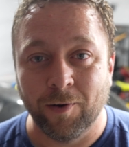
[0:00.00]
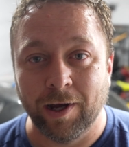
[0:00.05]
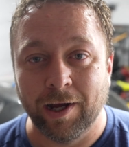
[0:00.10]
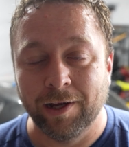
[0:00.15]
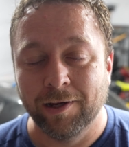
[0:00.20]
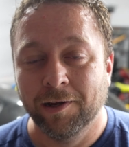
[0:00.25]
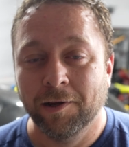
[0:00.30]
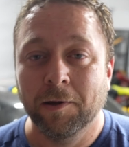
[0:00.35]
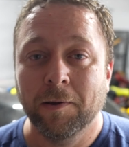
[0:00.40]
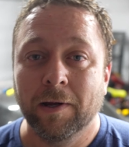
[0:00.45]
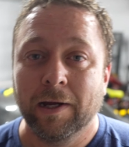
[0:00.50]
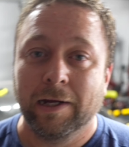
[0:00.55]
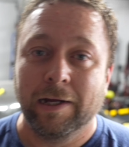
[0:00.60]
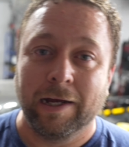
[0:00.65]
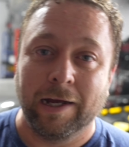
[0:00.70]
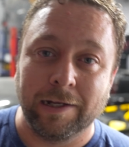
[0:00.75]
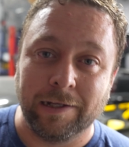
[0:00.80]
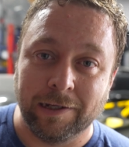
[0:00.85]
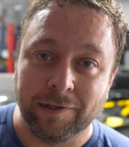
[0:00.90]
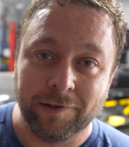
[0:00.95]

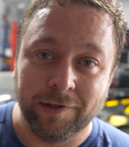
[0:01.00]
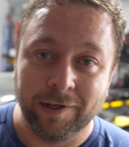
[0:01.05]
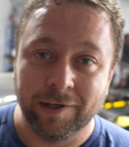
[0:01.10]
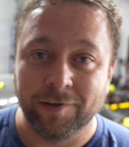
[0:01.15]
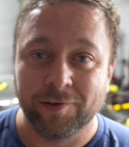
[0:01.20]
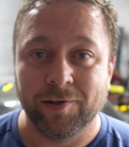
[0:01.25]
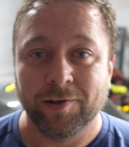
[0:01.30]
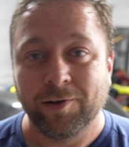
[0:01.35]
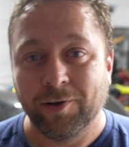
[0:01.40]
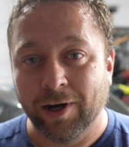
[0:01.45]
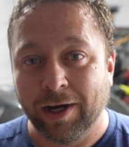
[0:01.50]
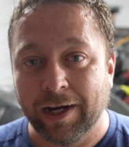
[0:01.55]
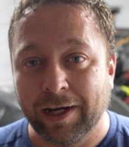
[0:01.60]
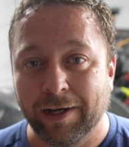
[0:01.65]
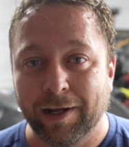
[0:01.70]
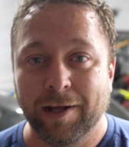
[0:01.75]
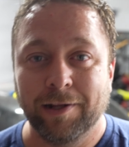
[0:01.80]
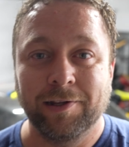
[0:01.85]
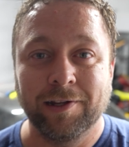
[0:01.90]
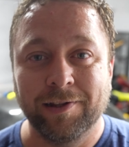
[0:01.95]
I did this,
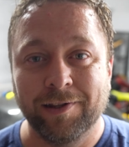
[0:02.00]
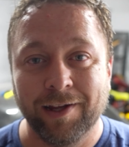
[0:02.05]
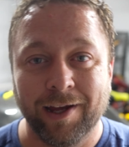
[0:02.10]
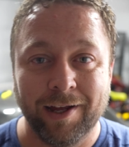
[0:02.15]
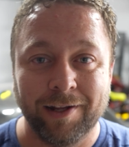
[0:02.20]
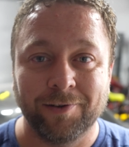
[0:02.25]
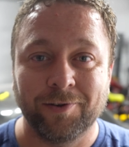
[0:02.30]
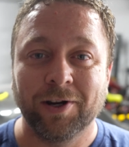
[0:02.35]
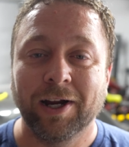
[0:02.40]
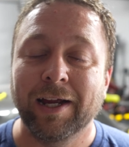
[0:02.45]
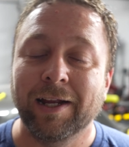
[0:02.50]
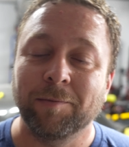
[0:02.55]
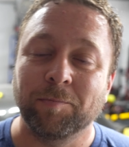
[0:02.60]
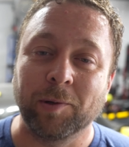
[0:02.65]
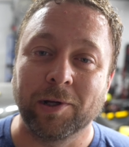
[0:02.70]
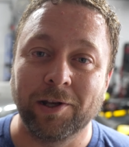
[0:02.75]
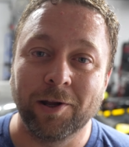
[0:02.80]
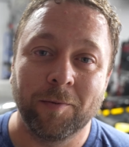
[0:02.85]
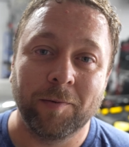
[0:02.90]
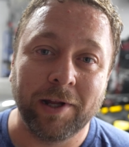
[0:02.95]
great, I did that, great,
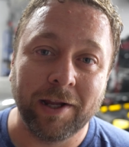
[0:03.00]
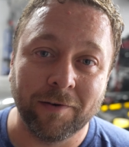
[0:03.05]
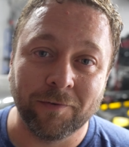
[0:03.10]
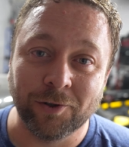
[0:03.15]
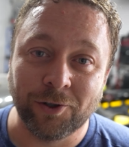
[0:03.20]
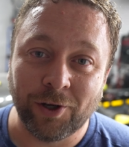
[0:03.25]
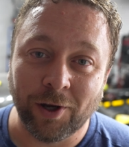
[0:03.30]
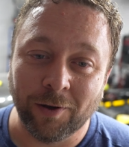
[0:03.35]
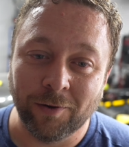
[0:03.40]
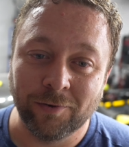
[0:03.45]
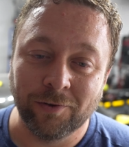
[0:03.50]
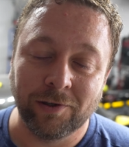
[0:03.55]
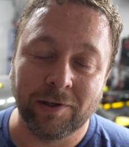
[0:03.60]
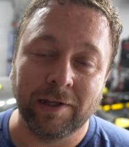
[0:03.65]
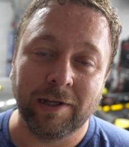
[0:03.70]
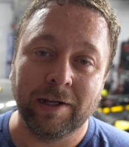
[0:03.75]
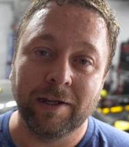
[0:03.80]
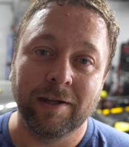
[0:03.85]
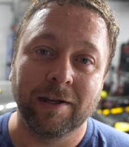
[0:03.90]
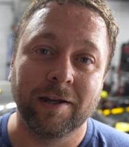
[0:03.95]
but nobody ever shows
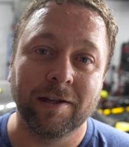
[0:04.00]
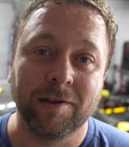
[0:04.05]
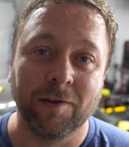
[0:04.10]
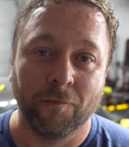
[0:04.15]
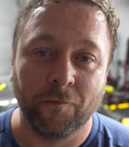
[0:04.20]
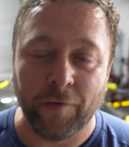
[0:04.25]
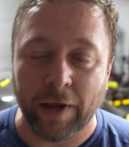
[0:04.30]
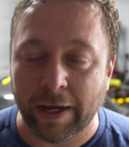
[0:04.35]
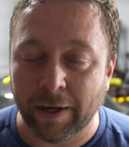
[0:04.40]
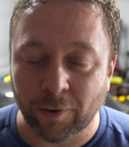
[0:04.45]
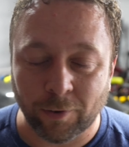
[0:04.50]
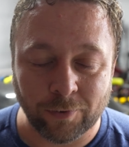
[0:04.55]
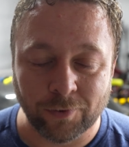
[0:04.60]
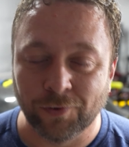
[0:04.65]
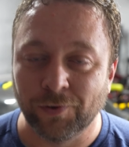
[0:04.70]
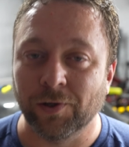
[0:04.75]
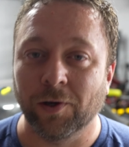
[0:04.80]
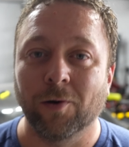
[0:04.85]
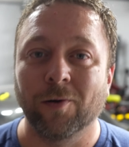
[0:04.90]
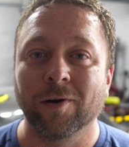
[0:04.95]
the
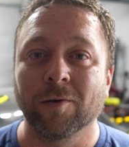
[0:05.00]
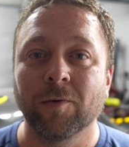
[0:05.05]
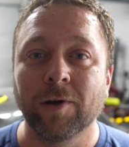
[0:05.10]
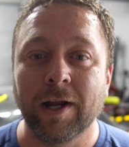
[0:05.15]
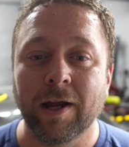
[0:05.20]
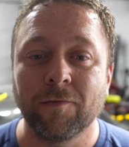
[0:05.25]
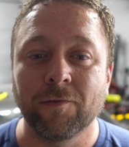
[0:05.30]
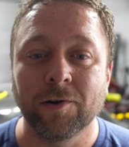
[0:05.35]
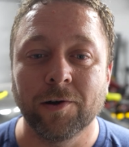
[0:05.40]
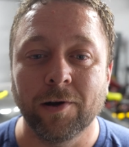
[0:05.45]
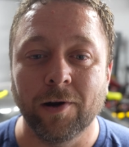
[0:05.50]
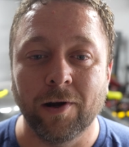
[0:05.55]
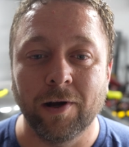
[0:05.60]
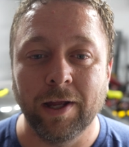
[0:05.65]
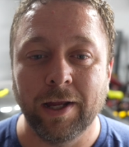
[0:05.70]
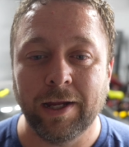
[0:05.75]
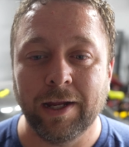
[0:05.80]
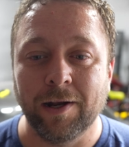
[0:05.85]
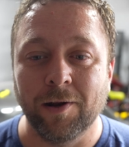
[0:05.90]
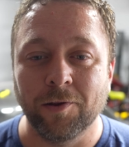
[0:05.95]
fails or whatever,
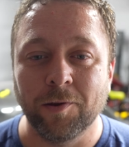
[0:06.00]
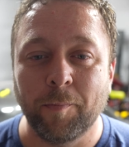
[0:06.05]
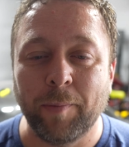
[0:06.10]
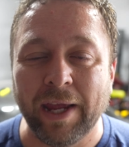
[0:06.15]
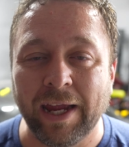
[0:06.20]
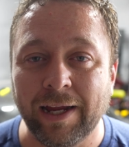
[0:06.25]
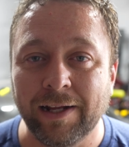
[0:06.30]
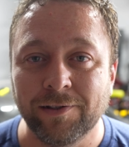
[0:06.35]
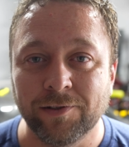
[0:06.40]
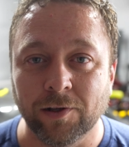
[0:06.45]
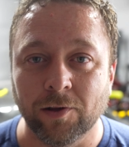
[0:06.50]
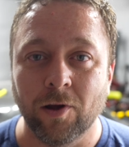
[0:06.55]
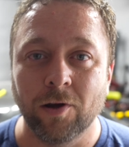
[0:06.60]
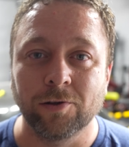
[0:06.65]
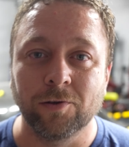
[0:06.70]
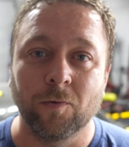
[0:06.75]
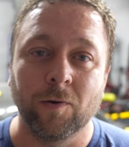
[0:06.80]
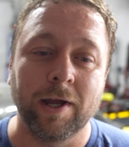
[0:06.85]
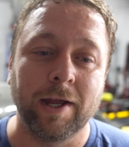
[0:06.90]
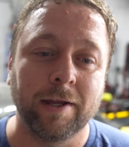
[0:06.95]
you know, the pains
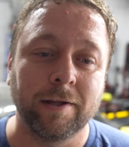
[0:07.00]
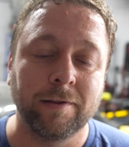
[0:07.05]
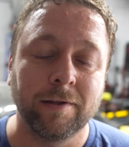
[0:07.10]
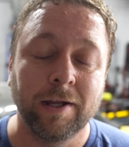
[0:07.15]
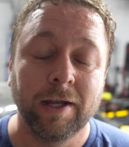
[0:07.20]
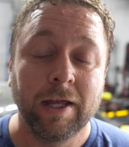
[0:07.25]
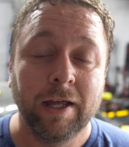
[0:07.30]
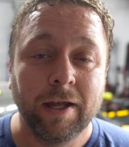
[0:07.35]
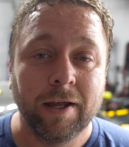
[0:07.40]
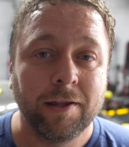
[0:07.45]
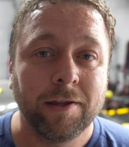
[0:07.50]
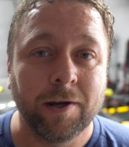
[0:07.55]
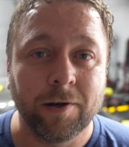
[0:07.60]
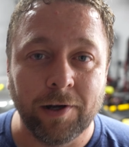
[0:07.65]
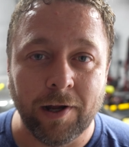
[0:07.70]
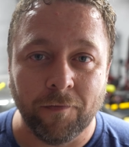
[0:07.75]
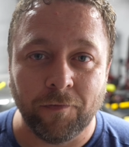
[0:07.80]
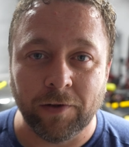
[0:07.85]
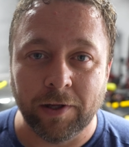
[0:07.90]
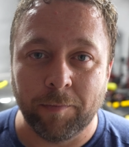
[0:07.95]
along the way. And there are
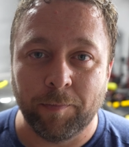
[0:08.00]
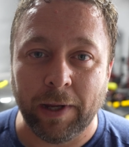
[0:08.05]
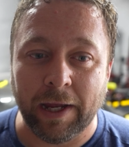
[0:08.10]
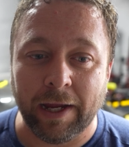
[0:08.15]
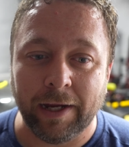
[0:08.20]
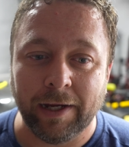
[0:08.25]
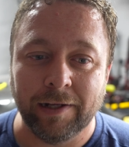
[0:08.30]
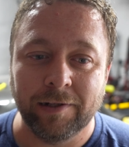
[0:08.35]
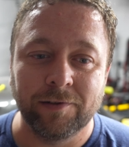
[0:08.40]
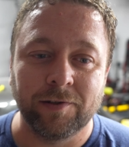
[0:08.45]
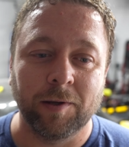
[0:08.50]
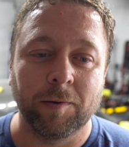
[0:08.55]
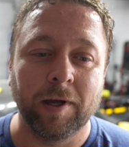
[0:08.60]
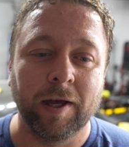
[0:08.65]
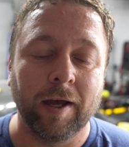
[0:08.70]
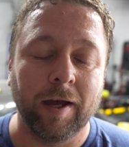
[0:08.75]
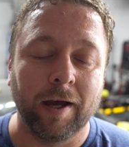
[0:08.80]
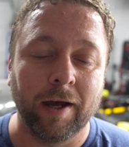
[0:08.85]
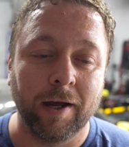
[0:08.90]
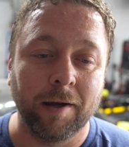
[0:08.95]
definitely pains. There
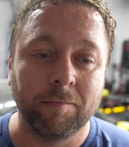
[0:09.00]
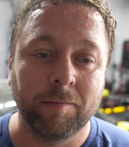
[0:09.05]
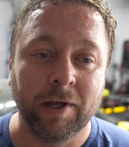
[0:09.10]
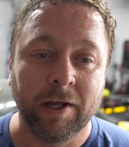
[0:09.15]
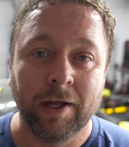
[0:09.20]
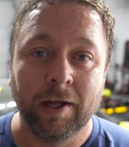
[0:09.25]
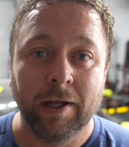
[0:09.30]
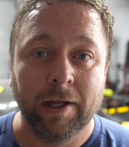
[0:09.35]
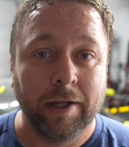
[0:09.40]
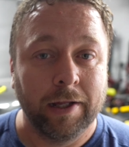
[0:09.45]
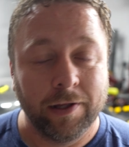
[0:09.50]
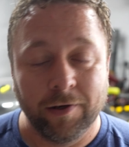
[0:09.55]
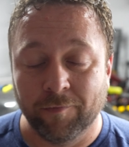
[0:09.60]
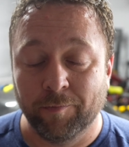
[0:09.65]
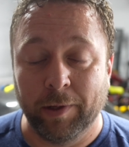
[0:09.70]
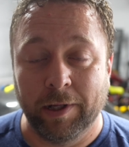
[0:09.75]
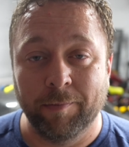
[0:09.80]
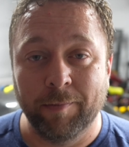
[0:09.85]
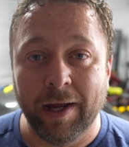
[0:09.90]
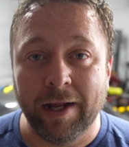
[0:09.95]
have
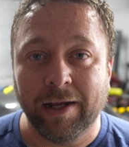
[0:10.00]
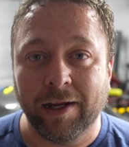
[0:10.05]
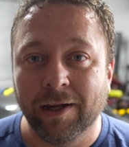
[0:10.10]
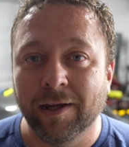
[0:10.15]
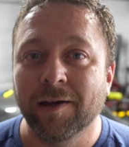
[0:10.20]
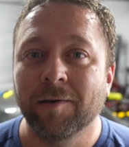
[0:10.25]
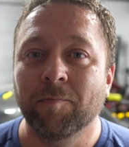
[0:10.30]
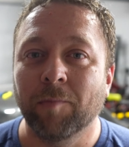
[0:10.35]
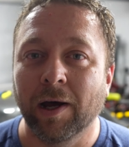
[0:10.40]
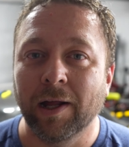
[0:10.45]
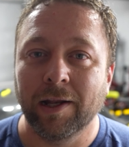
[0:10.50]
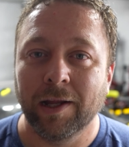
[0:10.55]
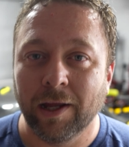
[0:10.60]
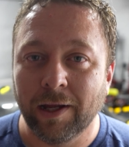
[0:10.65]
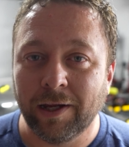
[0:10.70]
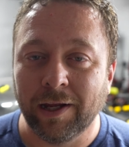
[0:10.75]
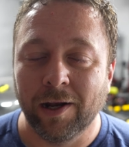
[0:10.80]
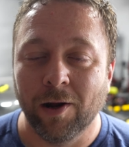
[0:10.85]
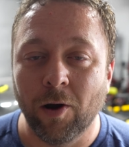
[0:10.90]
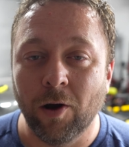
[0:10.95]
been many,
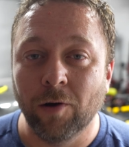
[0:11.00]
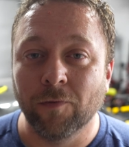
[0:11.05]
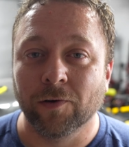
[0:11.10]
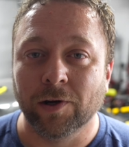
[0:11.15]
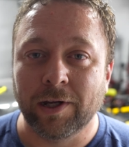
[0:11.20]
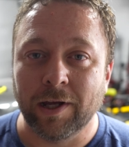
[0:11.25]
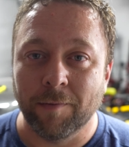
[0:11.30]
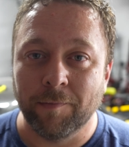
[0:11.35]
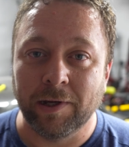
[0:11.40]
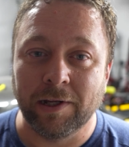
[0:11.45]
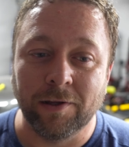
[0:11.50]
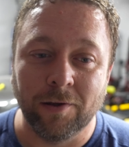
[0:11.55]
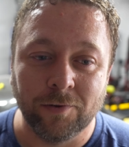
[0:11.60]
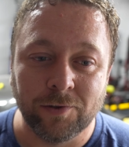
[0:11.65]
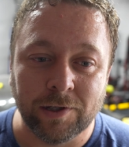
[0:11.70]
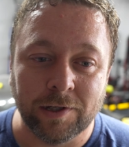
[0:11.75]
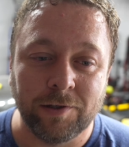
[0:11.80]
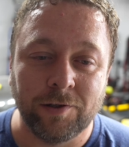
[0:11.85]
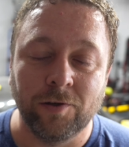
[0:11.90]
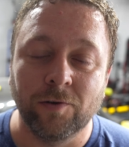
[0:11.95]
but you know, overcoming
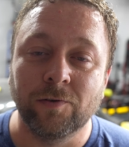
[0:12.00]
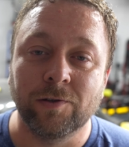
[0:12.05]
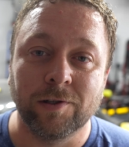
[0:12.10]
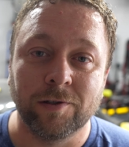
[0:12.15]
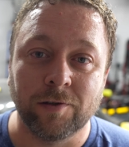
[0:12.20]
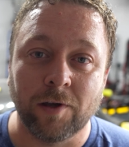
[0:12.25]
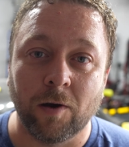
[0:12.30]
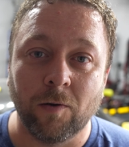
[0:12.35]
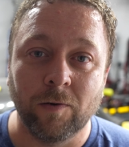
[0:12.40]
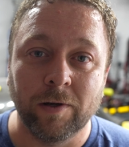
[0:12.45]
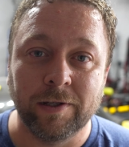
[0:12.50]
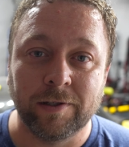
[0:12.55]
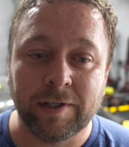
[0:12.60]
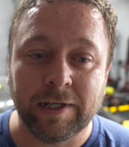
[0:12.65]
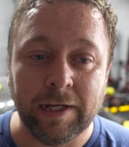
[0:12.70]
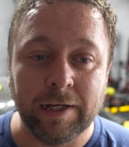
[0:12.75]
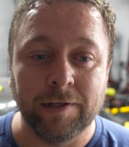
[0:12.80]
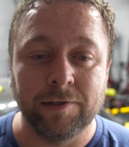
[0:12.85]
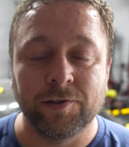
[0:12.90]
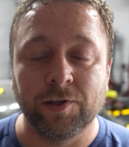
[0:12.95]
those issues is always
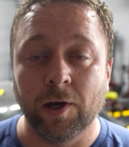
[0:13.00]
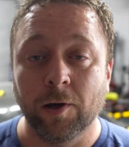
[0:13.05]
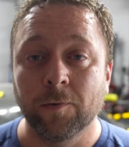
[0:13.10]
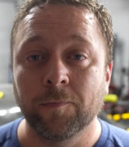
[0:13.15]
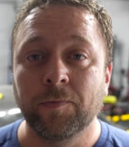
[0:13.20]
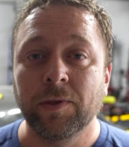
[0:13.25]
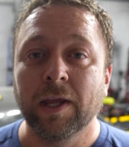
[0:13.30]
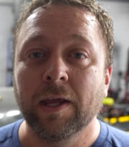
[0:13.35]
key. So